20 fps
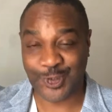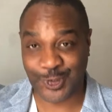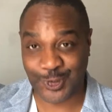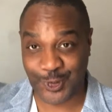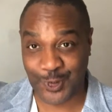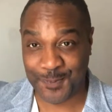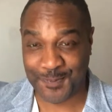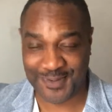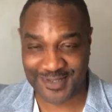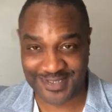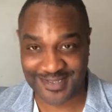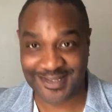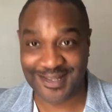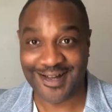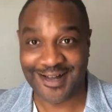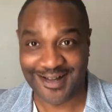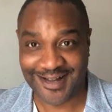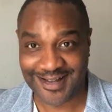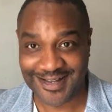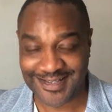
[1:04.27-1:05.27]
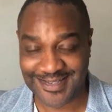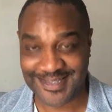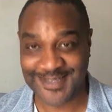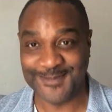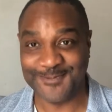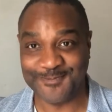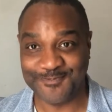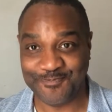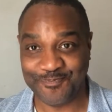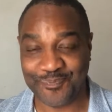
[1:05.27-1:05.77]
superstars.
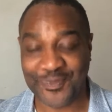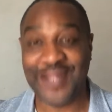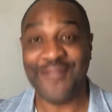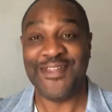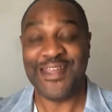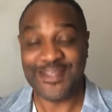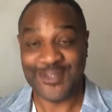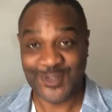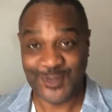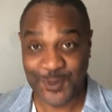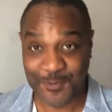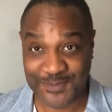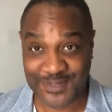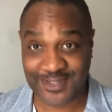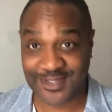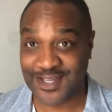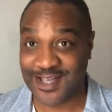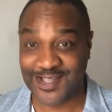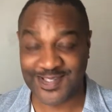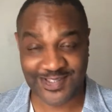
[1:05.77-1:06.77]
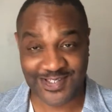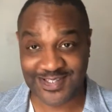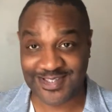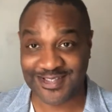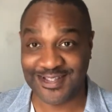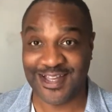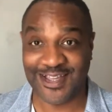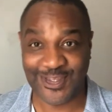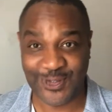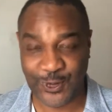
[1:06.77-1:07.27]
They're superstars
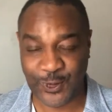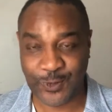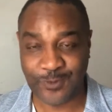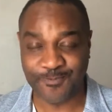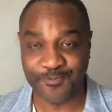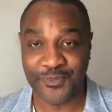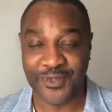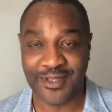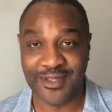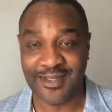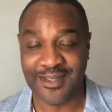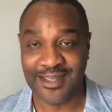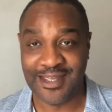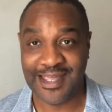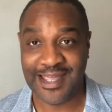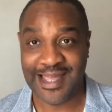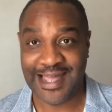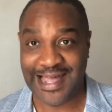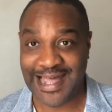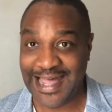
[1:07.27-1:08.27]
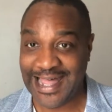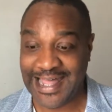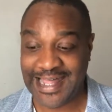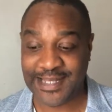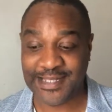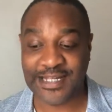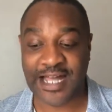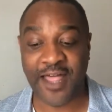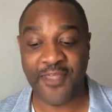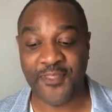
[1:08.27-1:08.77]
just like you.
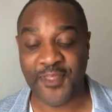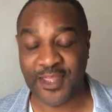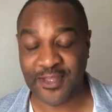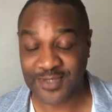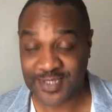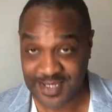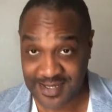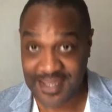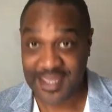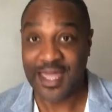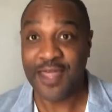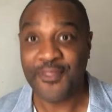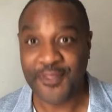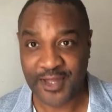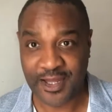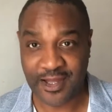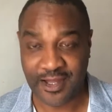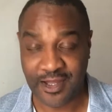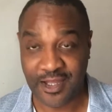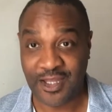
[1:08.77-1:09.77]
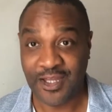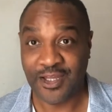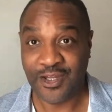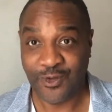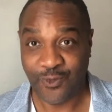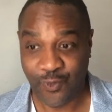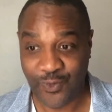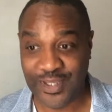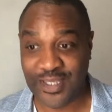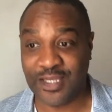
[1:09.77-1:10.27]
And I think together
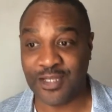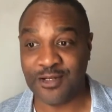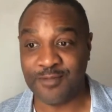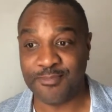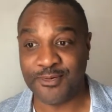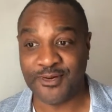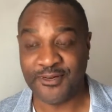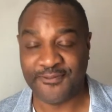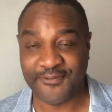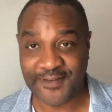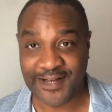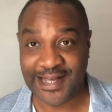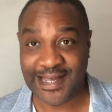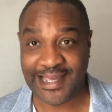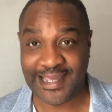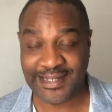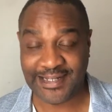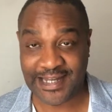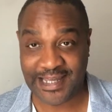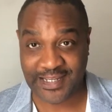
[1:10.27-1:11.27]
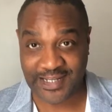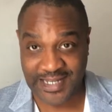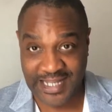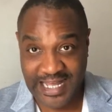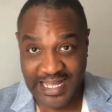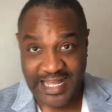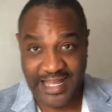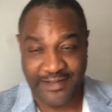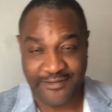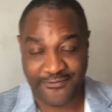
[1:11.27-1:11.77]
we can provide, I can
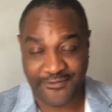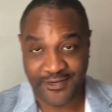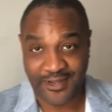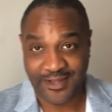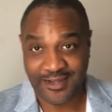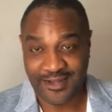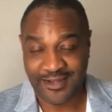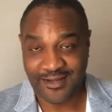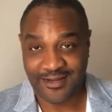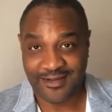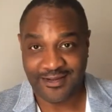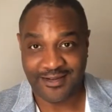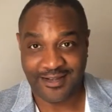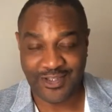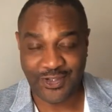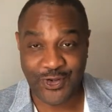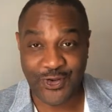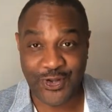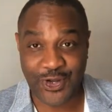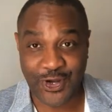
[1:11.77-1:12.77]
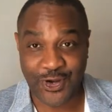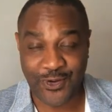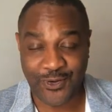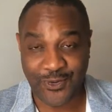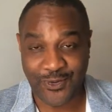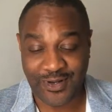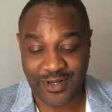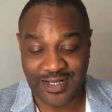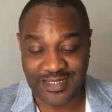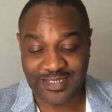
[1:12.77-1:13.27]
have, you
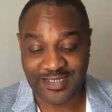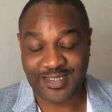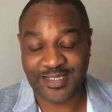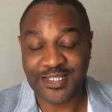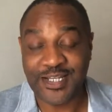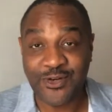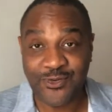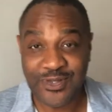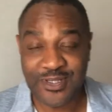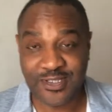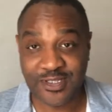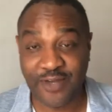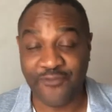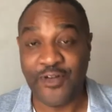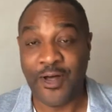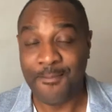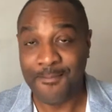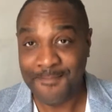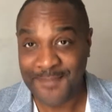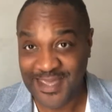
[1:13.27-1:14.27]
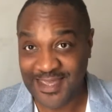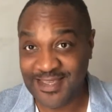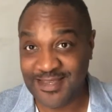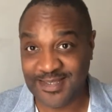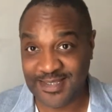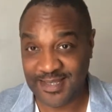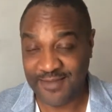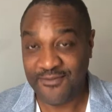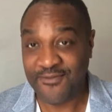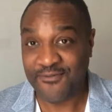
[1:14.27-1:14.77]
know, a series of
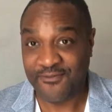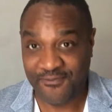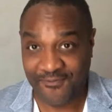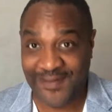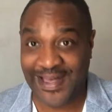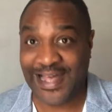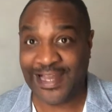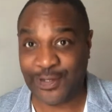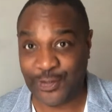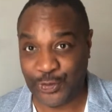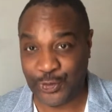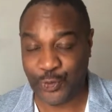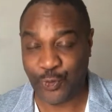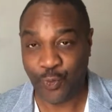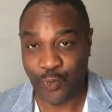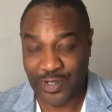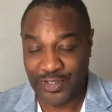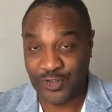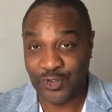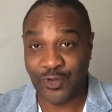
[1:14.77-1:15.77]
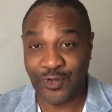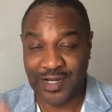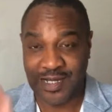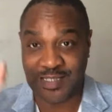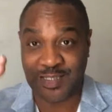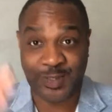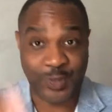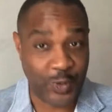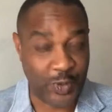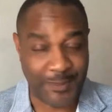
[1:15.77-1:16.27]
amazing value where you
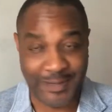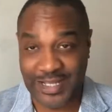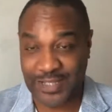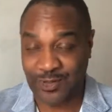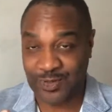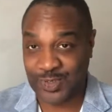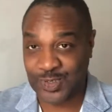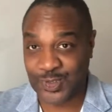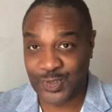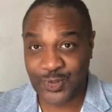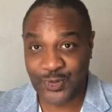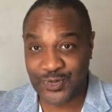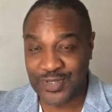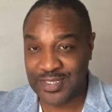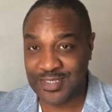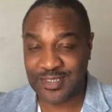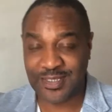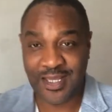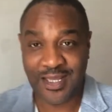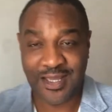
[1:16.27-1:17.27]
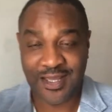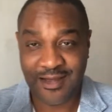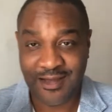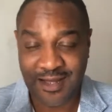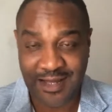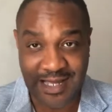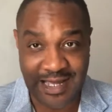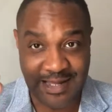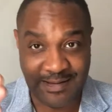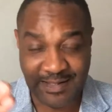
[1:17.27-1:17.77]
guys talk about your stories
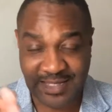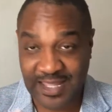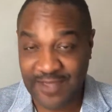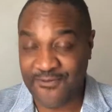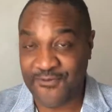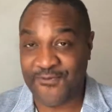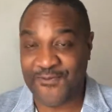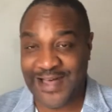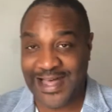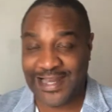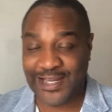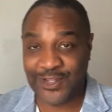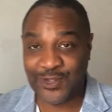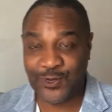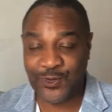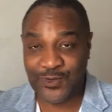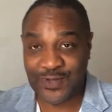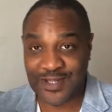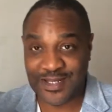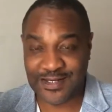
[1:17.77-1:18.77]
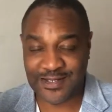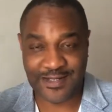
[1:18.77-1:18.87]
and give value,